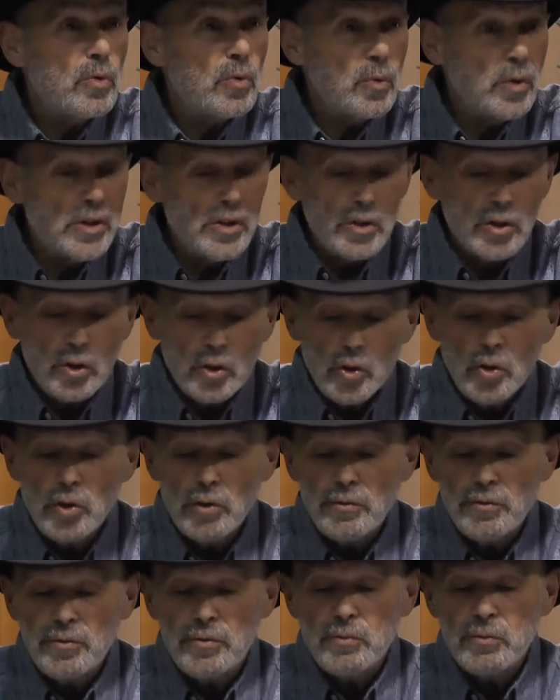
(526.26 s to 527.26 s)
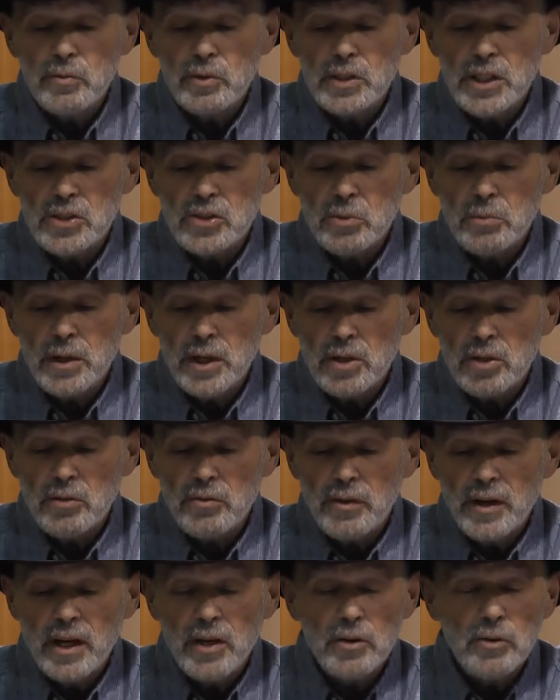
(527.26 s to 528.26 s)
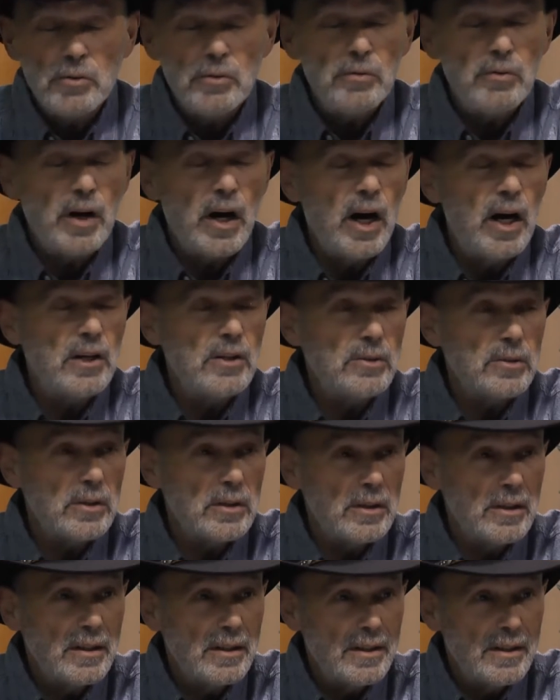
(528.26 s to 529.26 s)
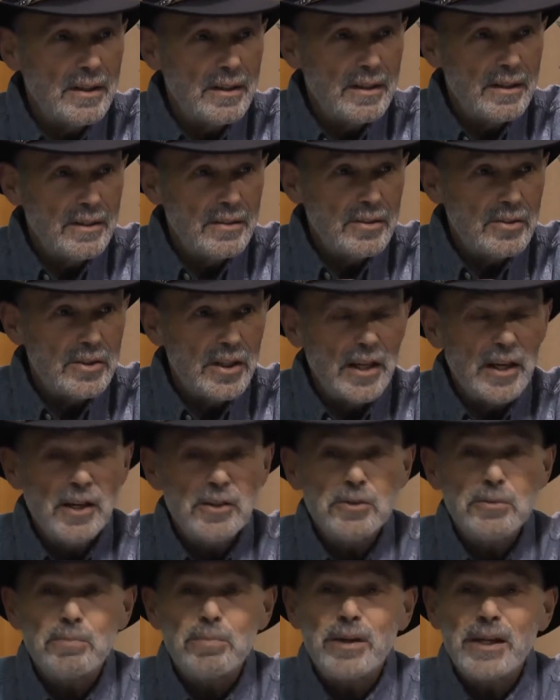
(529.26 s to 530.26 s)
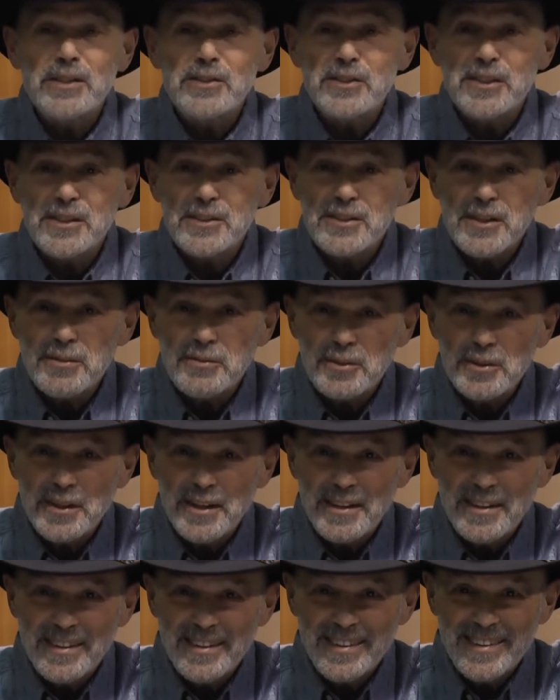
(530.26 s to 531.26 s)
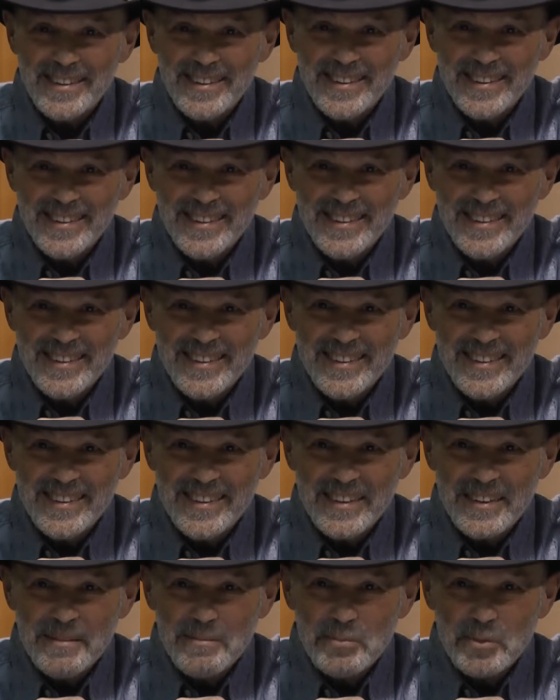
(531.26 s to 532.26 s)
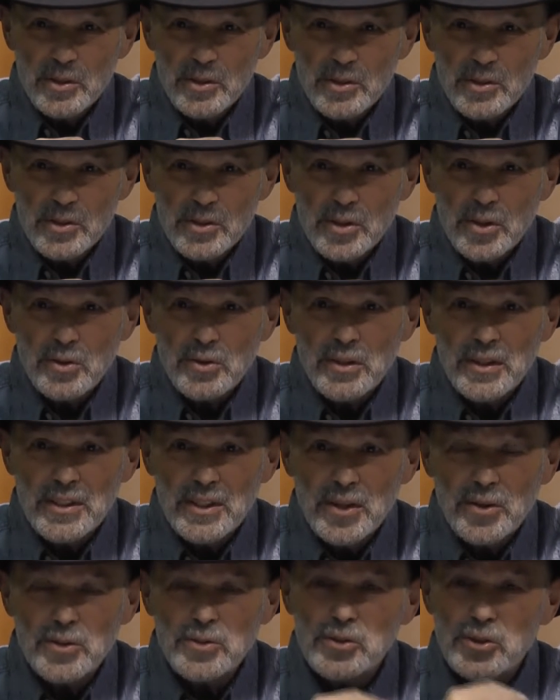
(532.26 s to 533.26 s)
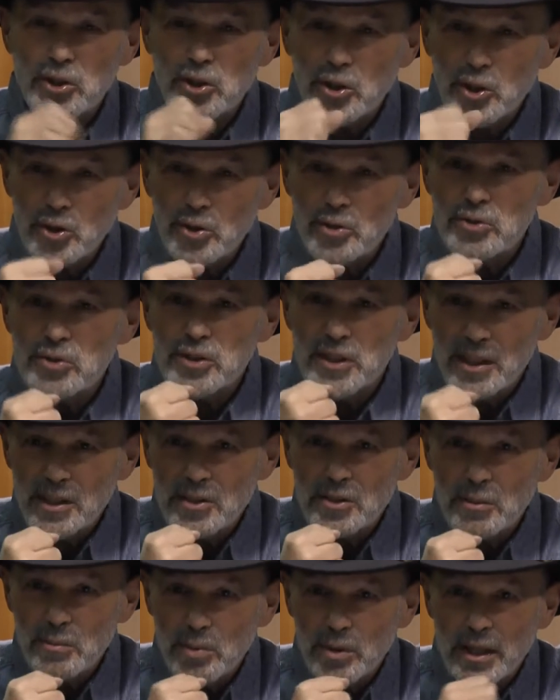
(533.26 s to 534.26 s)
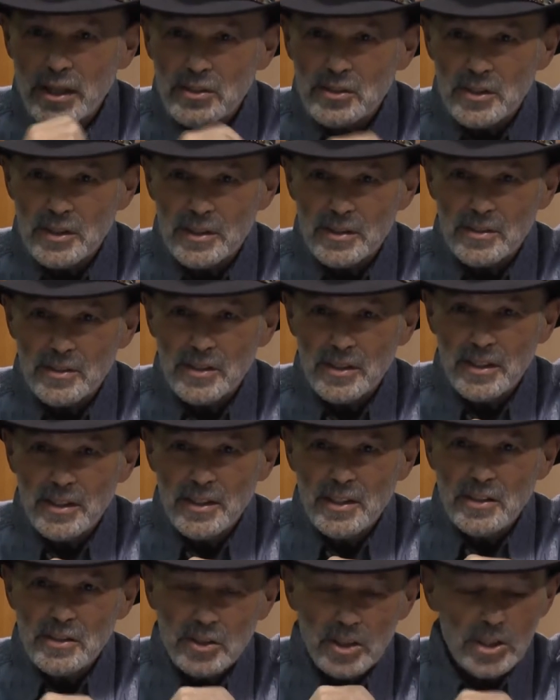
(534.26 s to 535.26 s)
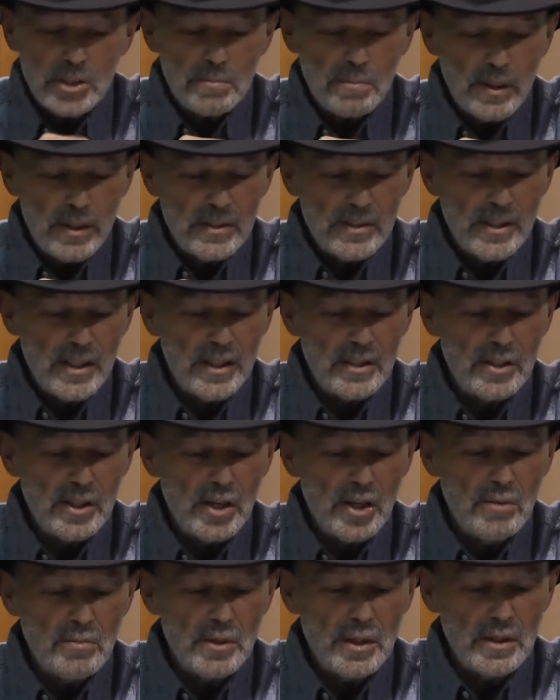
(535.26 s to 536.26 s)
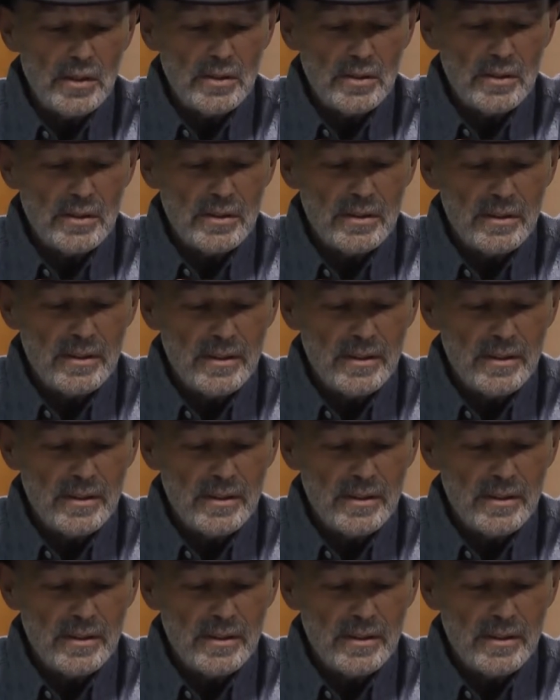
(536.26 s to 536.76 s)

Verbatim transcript: with the kuf, which has a numerical value of 100, to say 100 blessings every day. So it turns the curse into blessings just by saying the Amens.